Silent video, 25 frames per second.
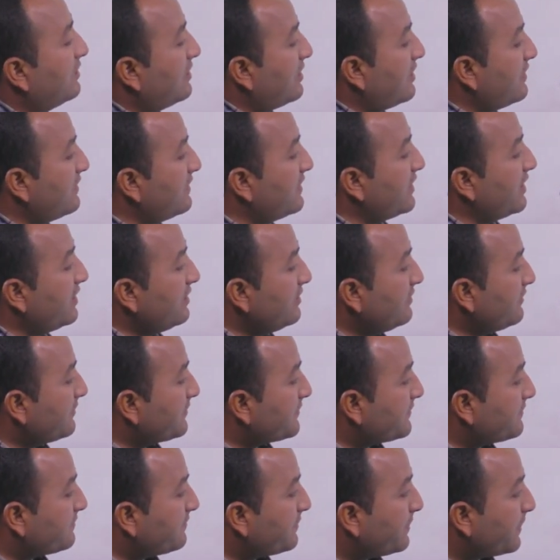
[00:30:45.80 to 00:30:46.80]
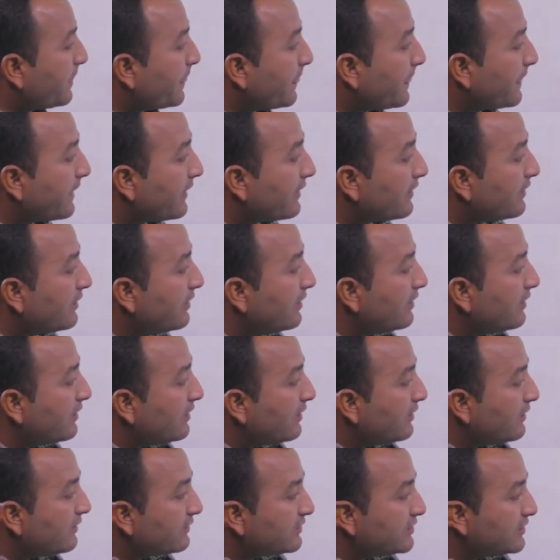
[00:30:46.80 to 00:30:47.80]
and then
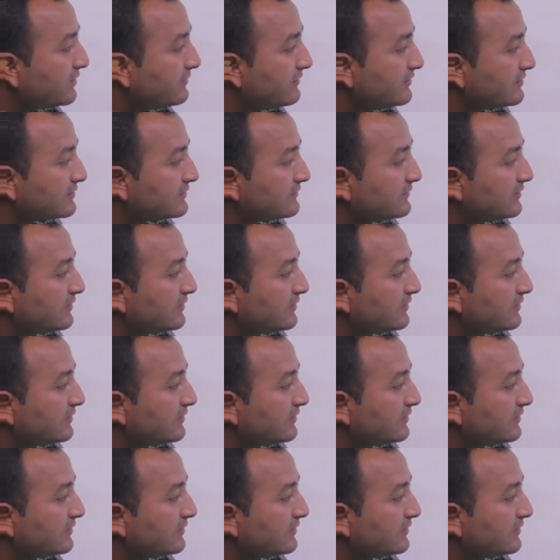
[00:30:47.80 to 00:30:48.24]
reveals